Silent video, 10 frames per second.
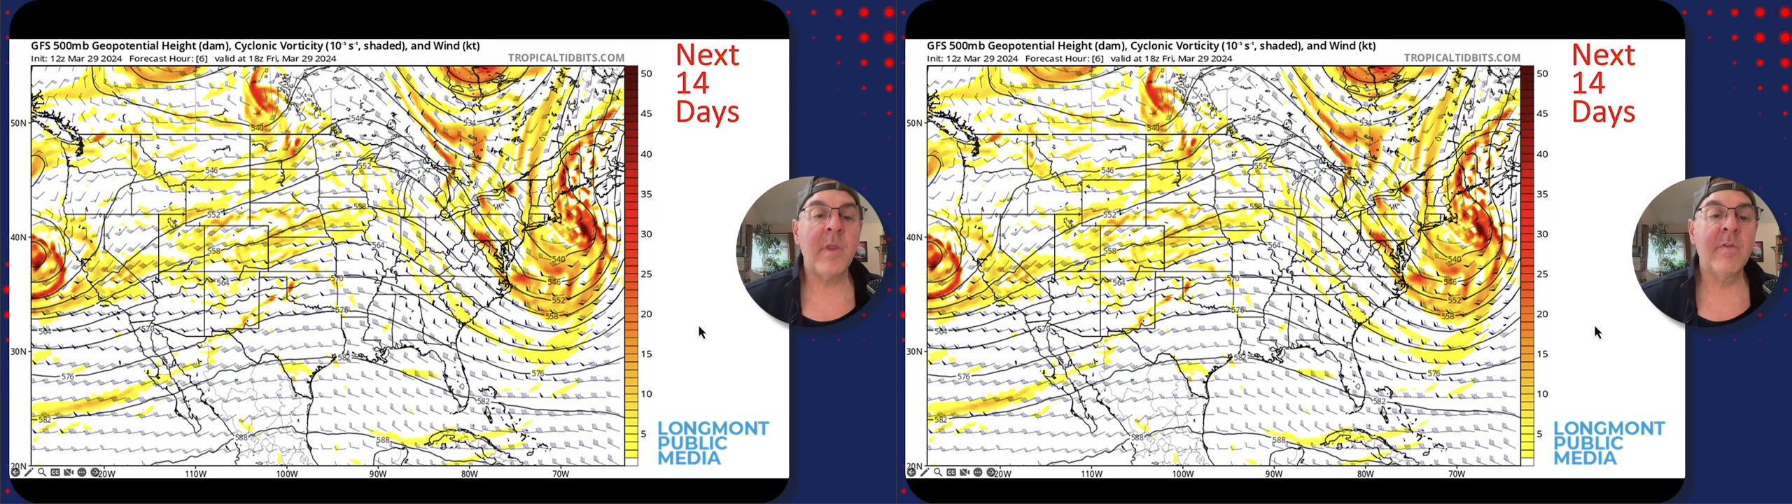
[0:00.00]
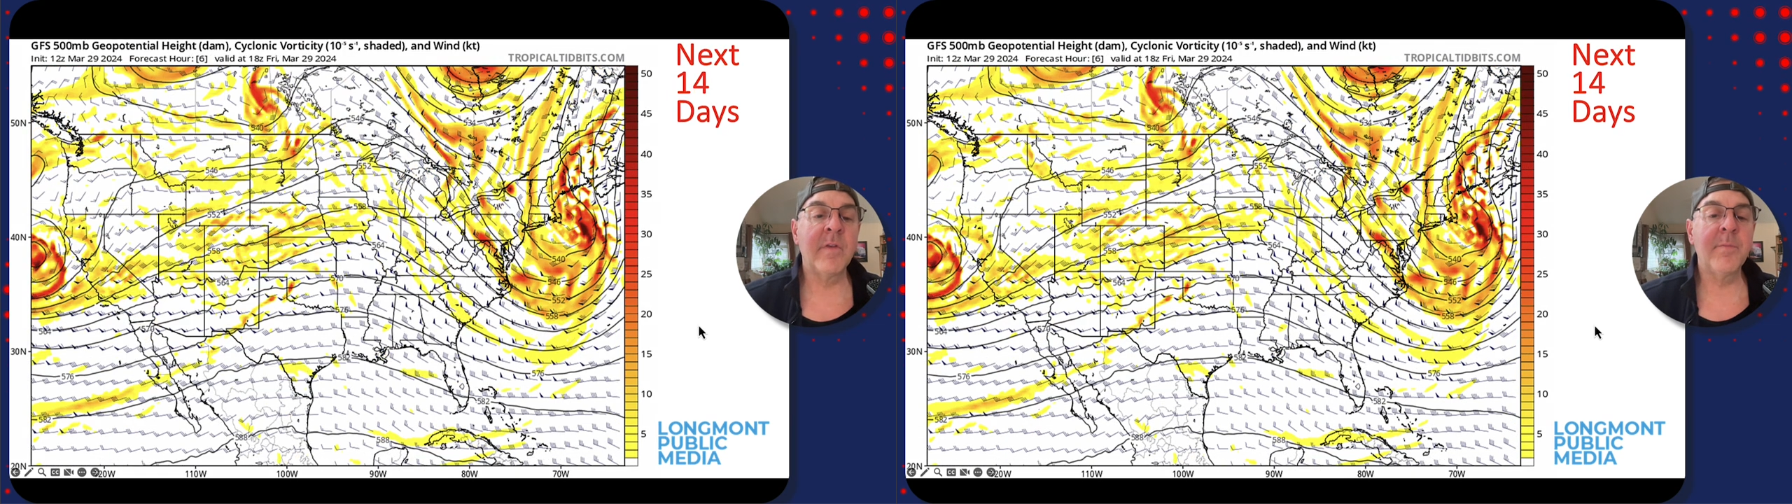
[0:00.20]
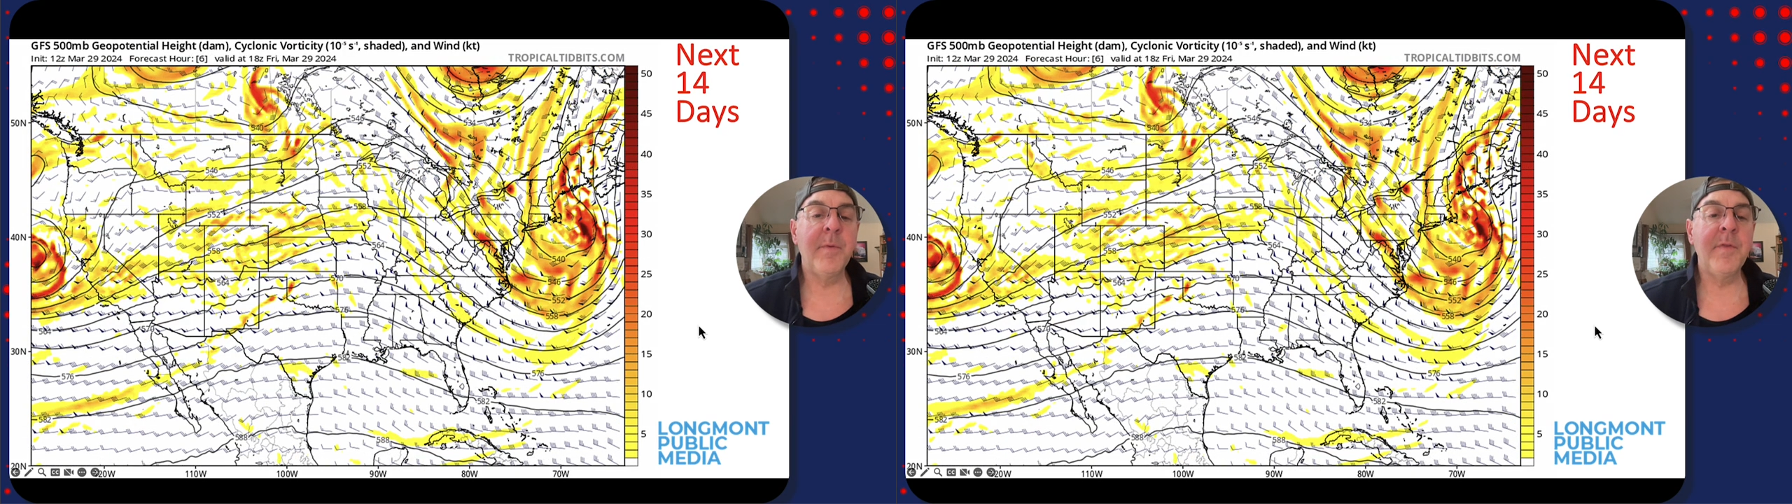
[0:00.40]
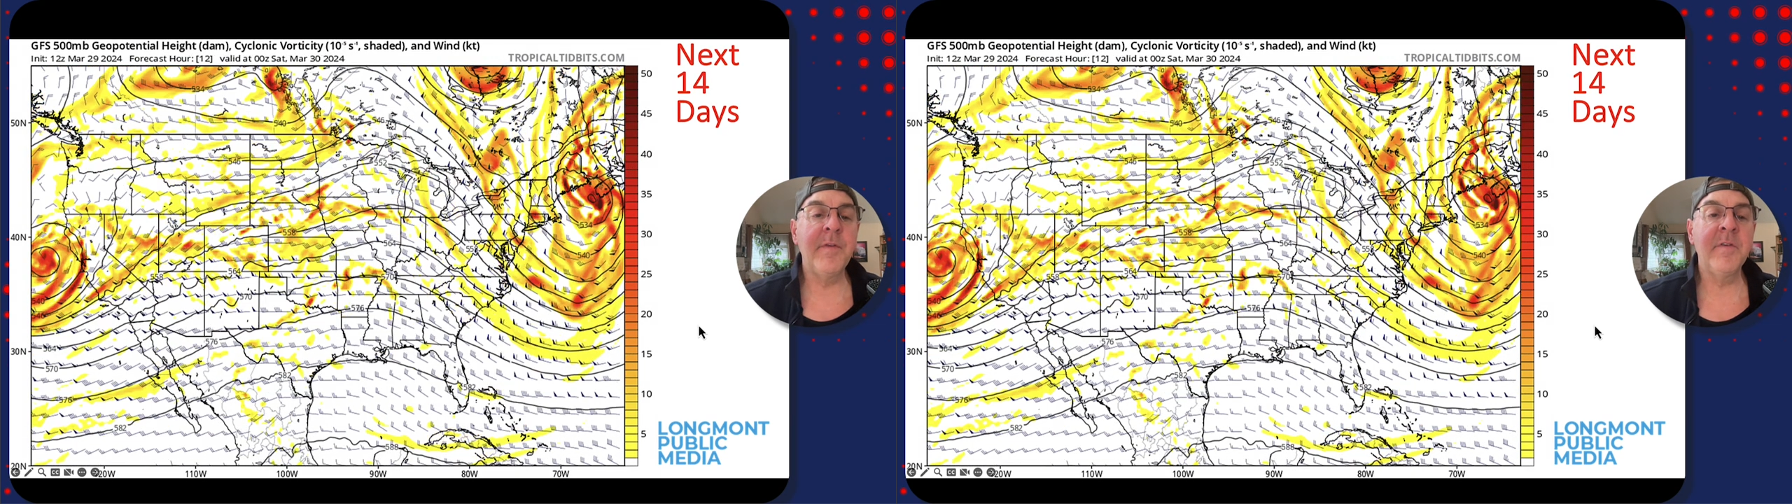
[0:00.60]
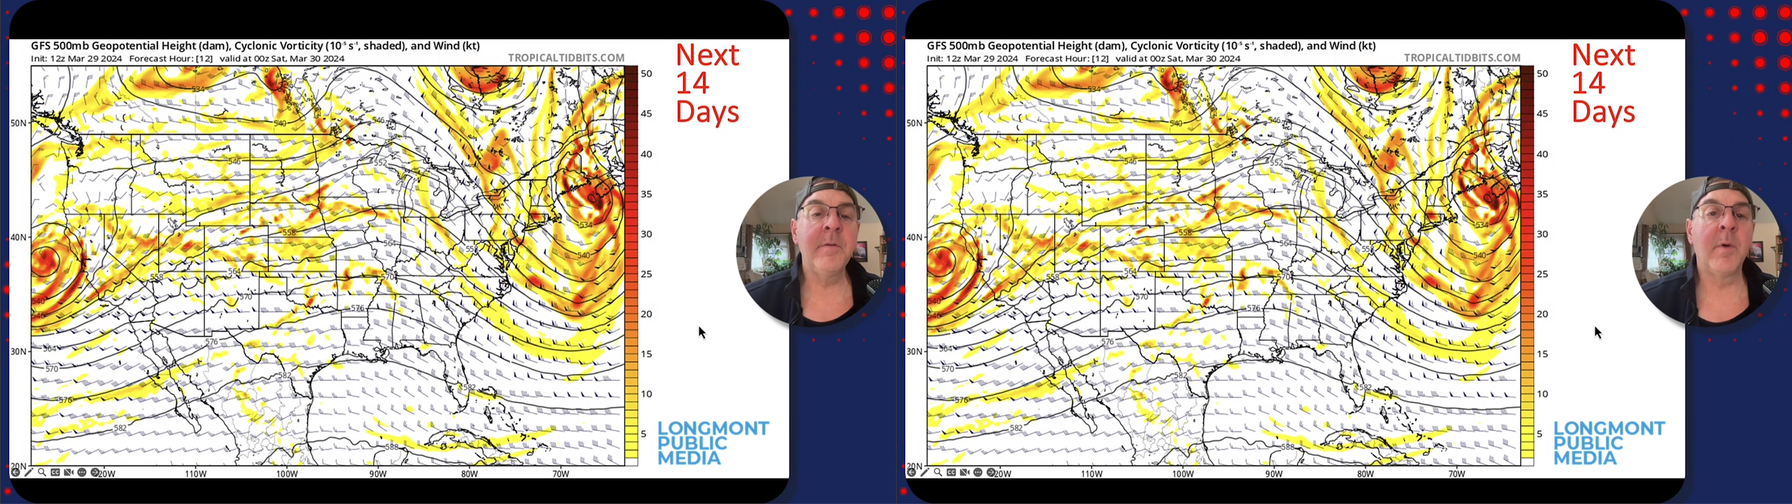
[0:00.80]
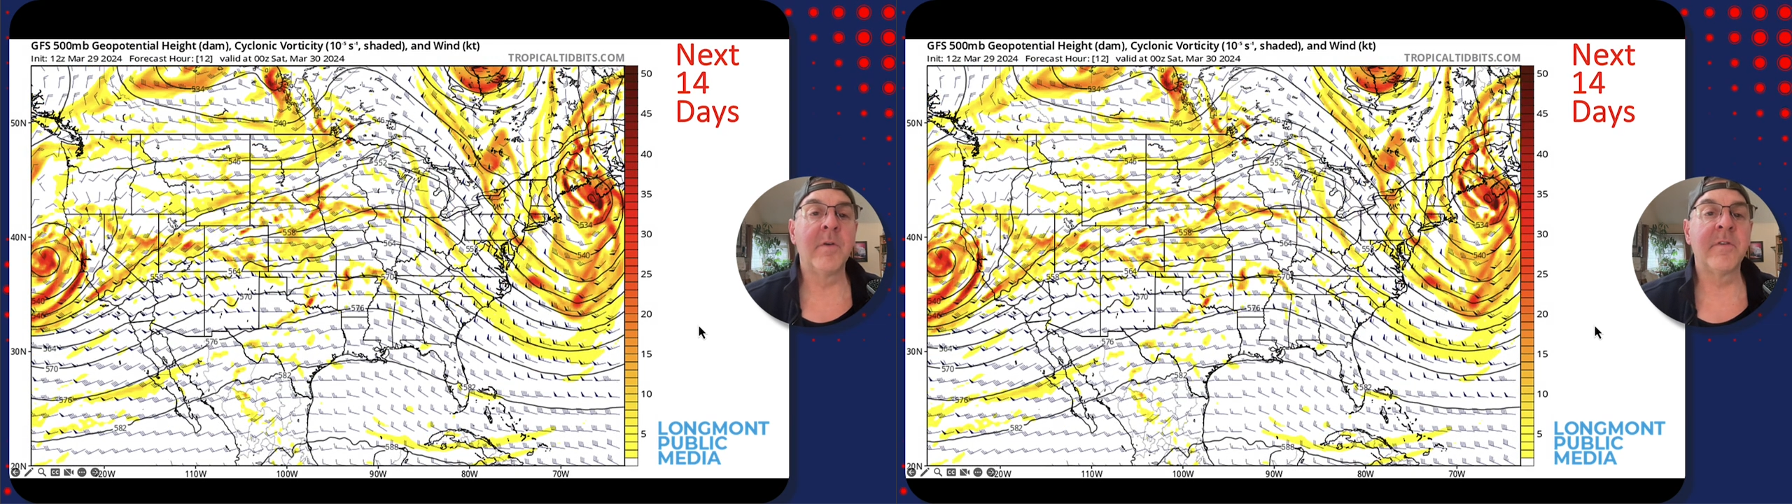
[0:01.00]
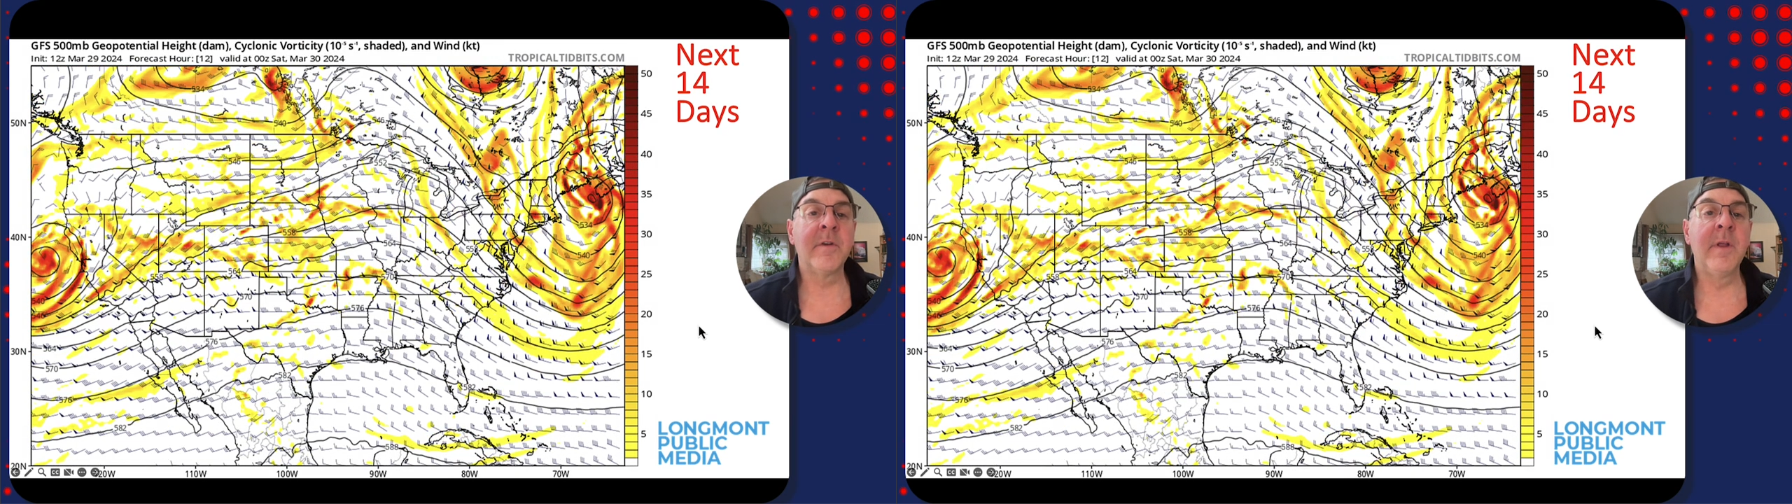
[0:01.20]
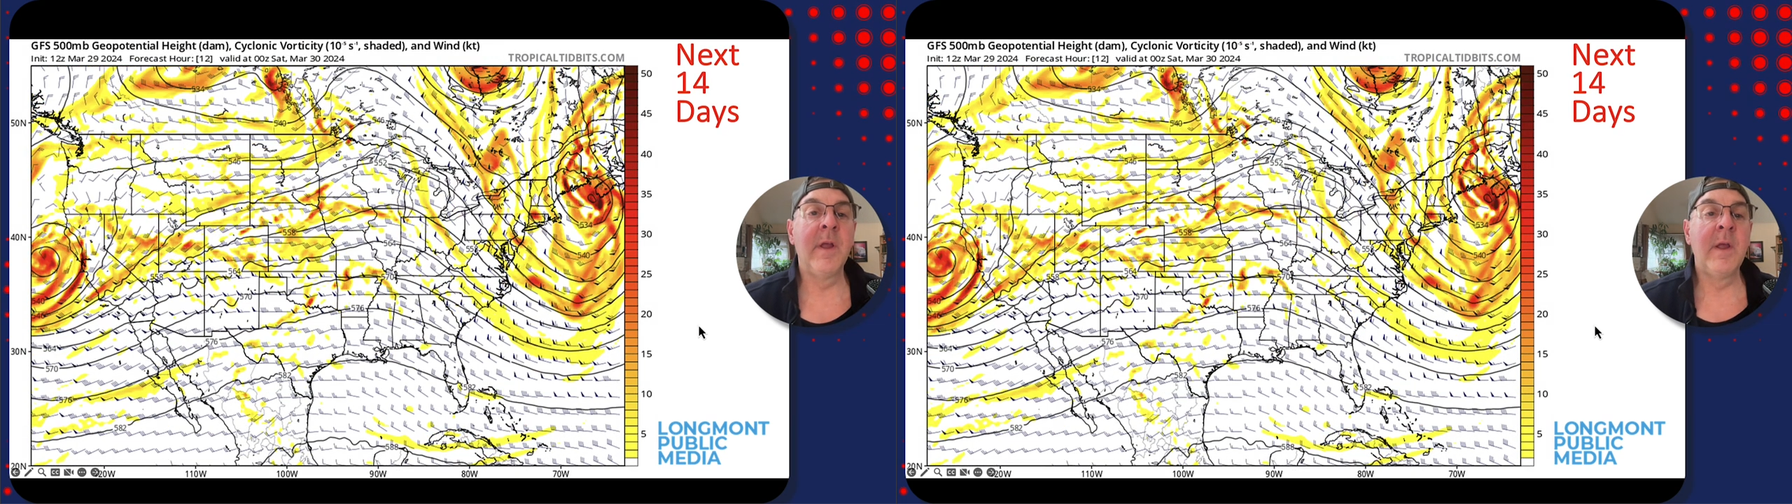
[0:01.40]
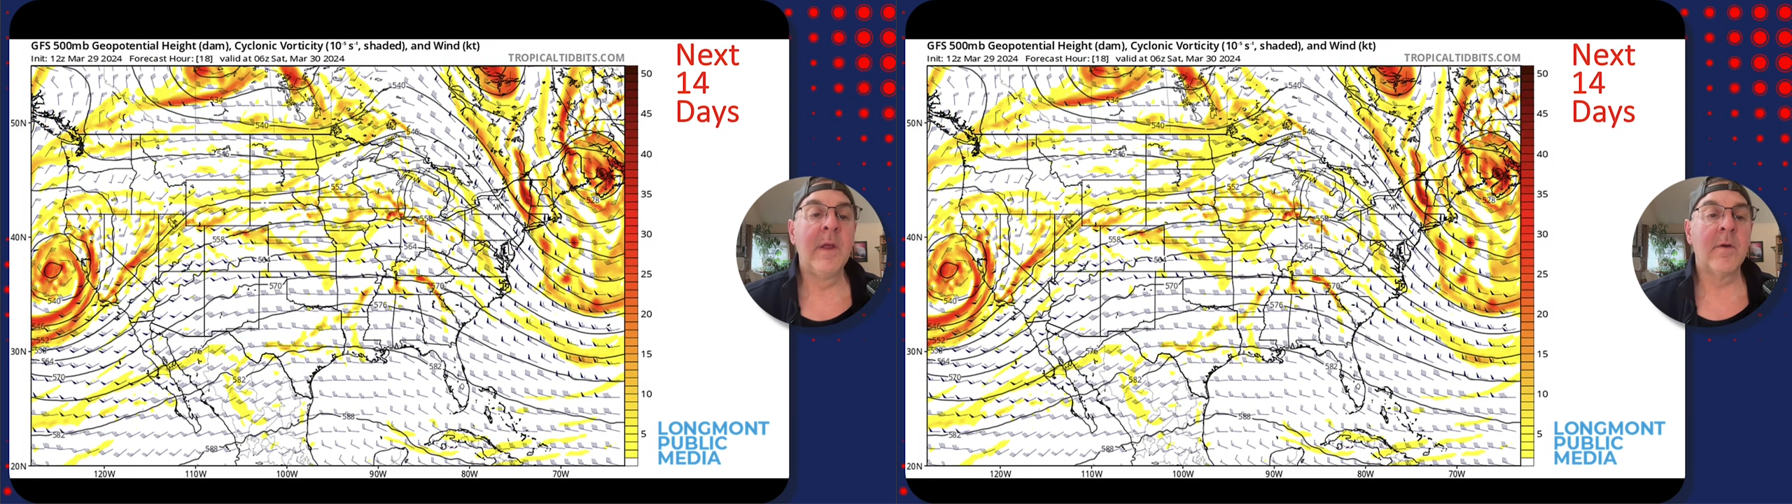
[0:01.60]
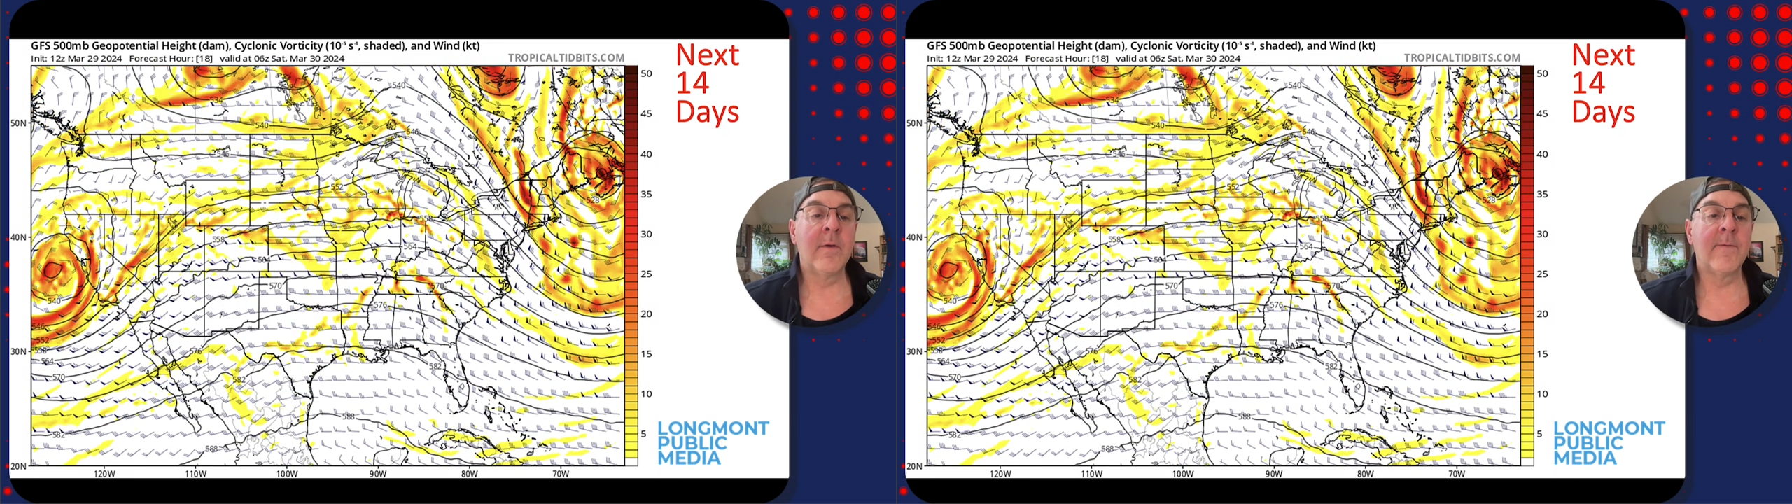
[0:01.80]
So let's put this in motion. Going